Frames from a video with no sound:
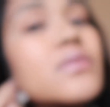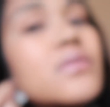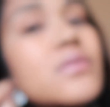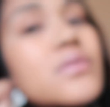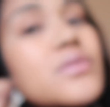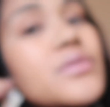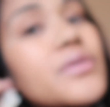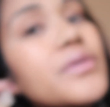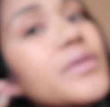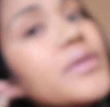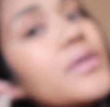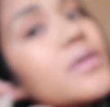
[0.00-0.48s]

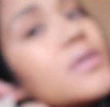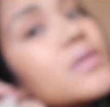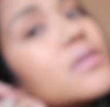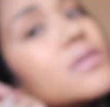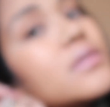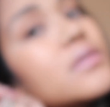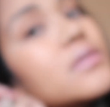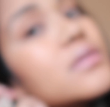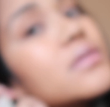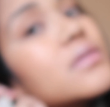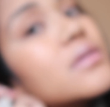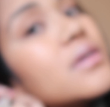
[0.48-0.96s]
So
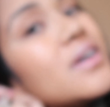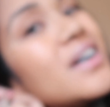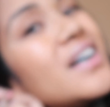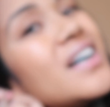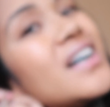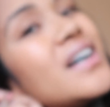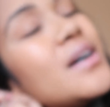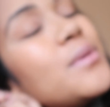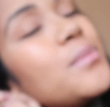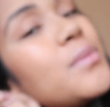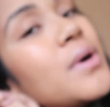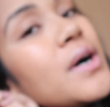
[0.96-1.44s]
yeah,
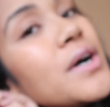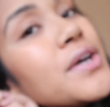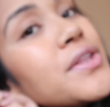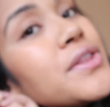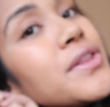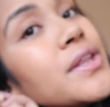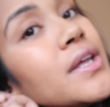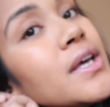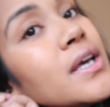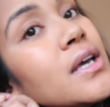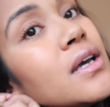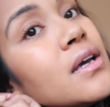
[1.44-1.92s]
I
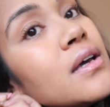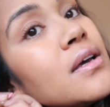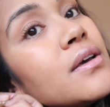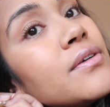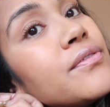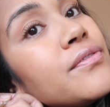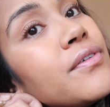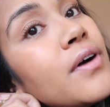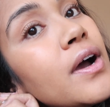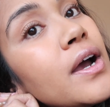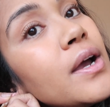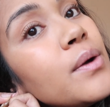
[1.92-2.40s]
think
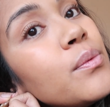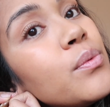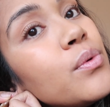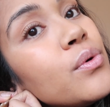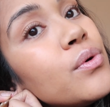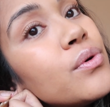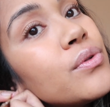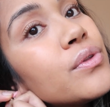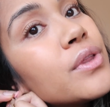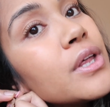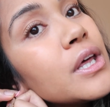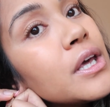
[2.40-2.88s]
if I
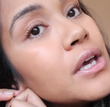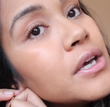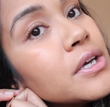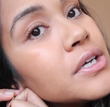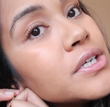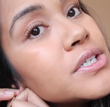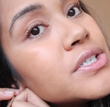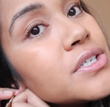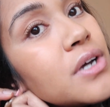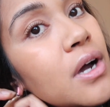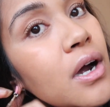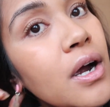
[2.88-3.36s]
wore
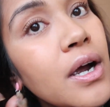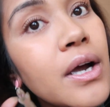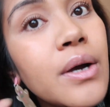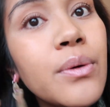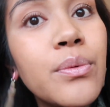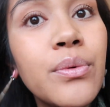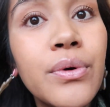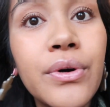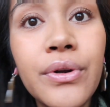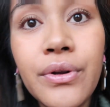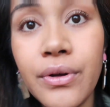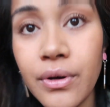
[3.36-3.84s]
these, I
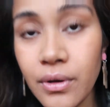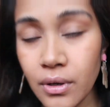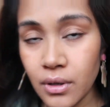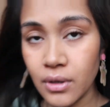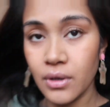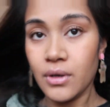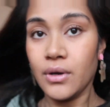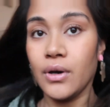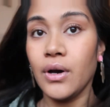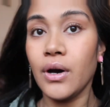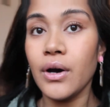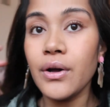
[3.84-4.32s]
don't
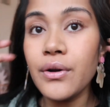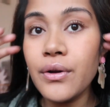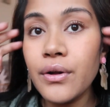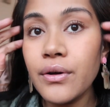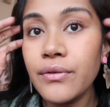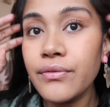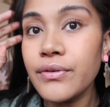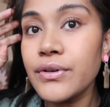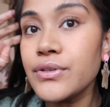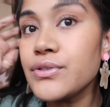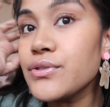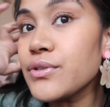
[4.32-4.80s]

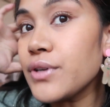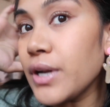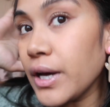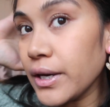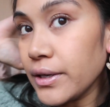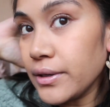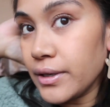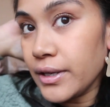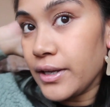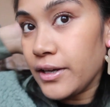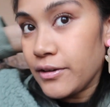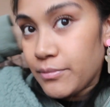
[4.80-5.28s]
know if I should
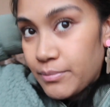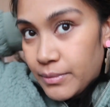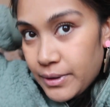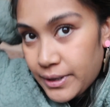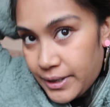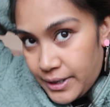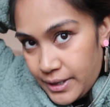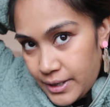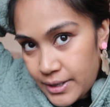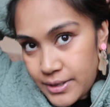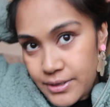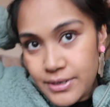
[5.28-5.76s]
like leave
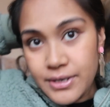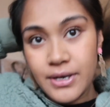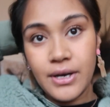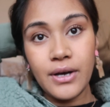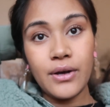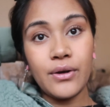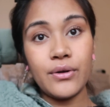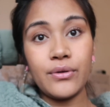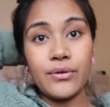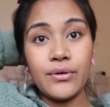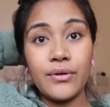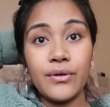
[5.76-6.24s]
my hair
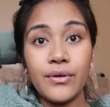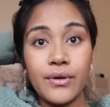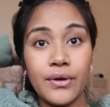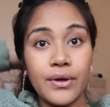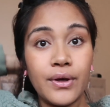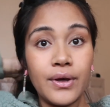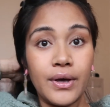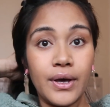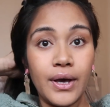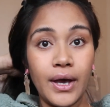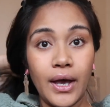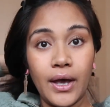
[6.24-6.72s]
down,
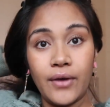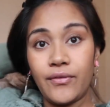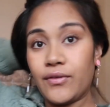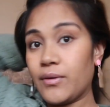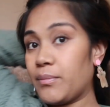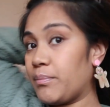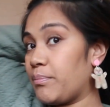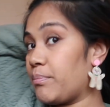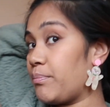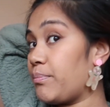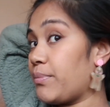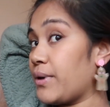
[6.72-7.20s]
have
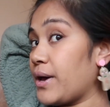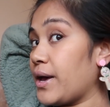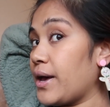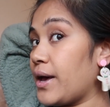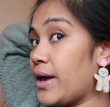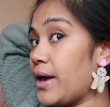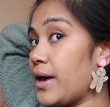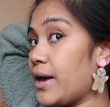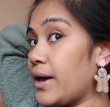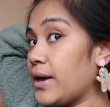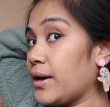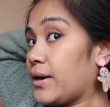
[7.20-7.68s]
it
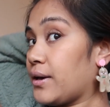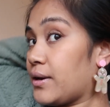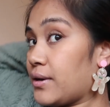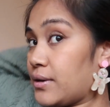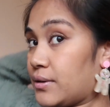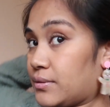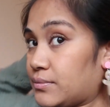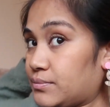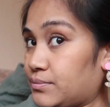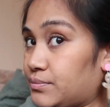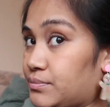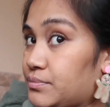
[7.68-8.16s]
back.
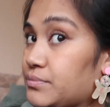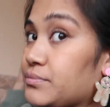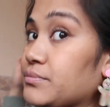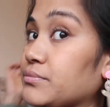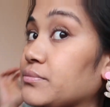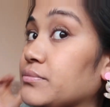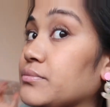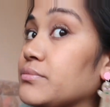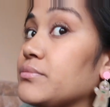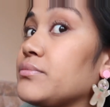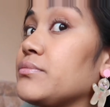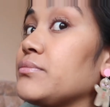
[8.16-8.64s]

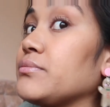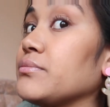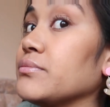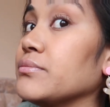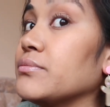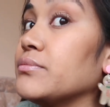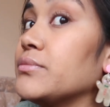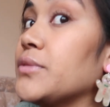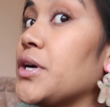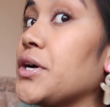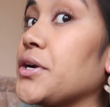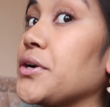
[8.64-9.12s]

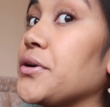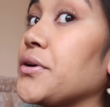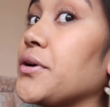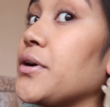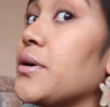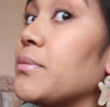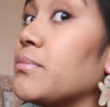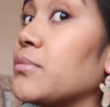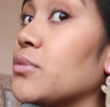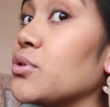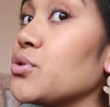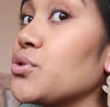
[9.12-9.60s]
I don't
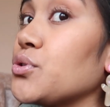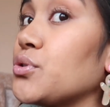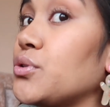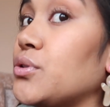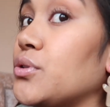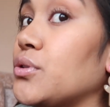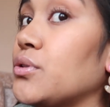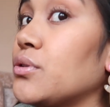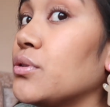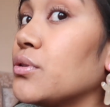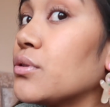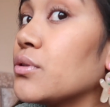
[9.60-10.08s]
know, I'm not
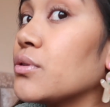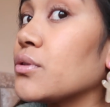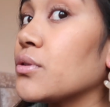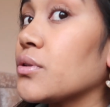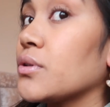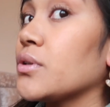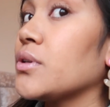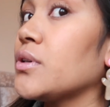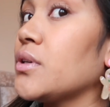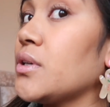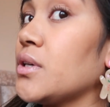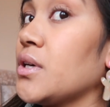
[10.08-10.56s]
sure.
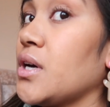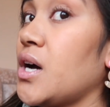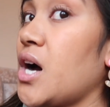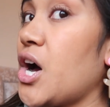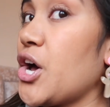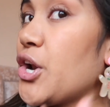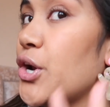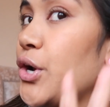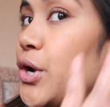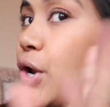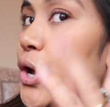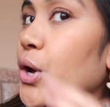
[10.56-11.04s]

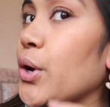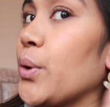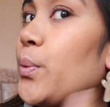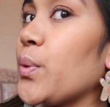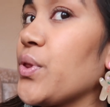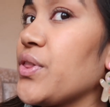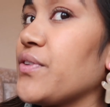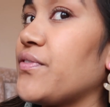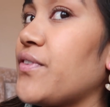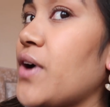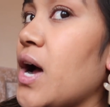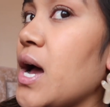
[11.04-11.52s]
I don't know
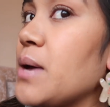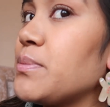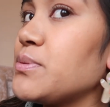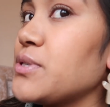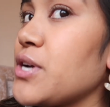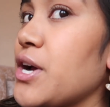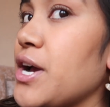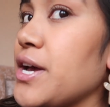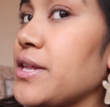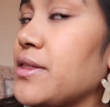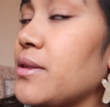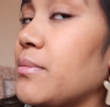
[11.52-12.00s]
what the
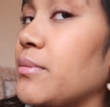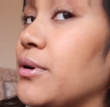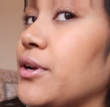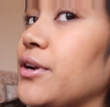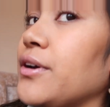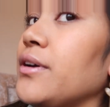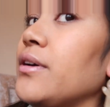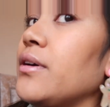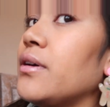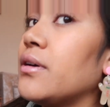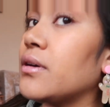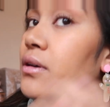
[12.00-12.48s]
vibes are at the
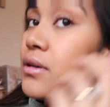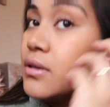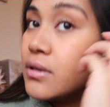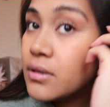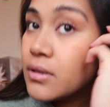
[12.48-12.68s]
minute.